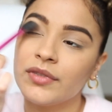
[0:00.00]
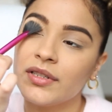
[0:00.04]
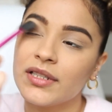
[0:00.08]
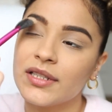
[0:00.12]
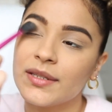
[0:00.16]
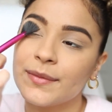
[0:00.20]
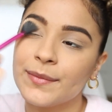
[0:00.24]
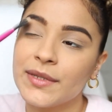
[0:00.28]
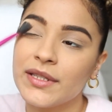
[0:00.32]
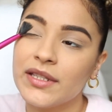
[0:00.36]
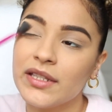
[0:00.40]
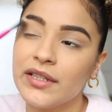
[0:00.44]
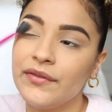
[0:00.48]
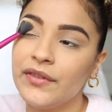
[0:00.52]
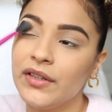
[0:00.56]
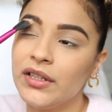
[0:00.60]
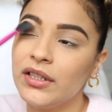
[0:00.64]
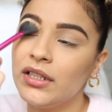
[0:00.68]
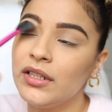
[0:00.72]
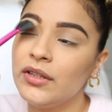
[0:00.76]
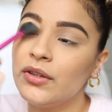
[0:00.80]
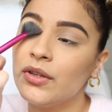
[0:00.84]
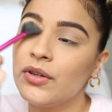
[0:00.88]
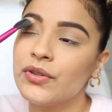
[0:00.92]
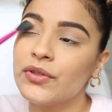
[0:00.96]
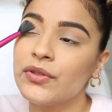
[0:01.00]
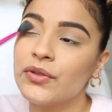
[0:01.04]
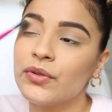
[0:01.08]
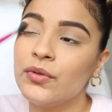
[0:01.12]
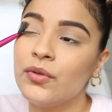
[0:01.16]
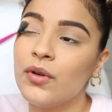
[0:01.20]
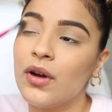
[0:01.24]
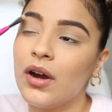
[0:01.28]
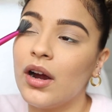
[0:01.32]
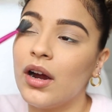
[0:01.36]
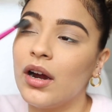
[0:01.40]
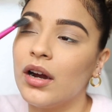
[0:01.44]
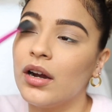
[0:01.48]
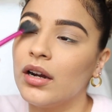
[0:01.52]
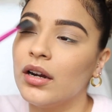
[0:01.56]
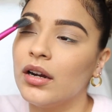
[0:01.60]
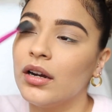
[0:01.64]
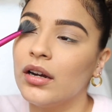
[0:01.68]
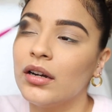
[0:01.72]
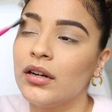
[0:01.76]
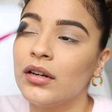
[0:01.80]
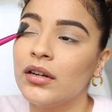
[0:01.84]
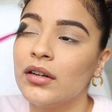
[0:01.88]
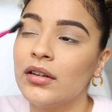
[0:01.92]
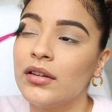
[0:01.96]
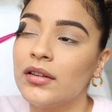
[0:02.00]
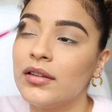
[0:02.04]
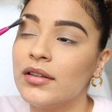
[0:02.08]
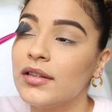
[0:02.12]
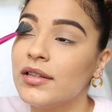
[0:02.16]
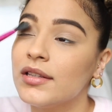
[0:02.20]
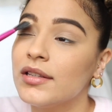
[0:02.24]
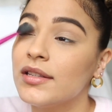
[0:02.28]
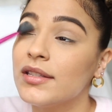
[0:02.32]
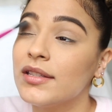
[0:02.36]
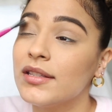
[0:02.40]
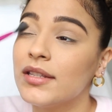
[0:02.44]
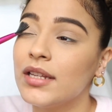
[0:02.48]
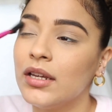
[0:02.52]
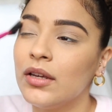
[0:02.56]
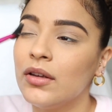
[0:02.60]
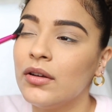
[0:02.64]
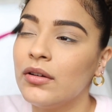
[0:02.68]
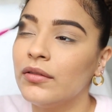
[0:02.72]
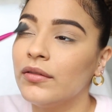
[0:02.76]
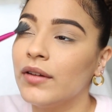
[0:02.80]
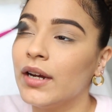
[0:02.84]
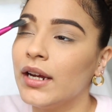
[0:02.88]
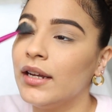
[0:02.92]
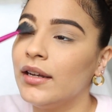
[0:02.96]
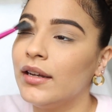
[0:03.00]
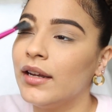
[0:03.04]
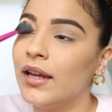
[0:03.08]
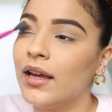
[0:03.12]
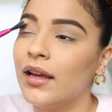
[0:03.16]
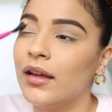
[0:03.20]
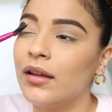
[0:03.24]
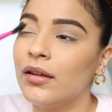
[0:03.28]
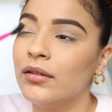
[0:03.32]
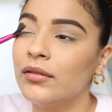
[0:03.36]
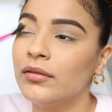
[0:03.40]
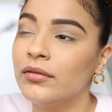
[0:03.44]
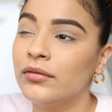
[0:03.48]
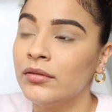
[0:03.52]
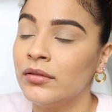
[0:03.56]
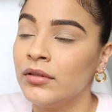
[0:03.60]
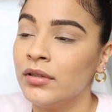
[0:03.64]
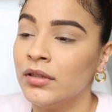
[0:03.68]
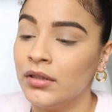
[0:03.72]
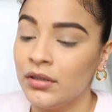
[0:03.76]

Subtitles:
specifically those who are single right now,